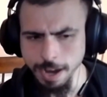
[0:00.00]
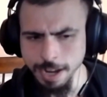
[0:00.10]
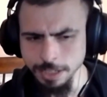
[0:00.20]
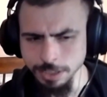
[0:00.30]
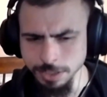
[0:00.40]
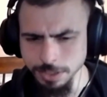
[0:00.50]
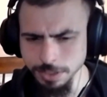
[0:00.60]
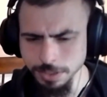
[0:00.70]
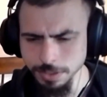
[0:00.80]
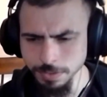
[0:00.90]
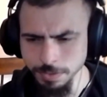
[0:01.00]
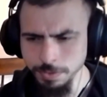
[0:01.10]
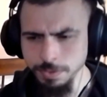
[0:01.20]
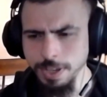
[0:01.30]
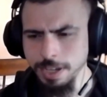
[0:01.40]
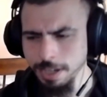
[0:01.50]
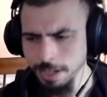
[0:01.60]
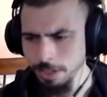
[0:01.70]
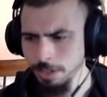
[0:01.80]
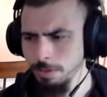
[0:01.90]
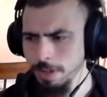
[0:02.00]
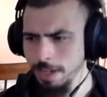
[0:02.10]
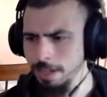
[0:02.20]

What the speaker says: has fed into a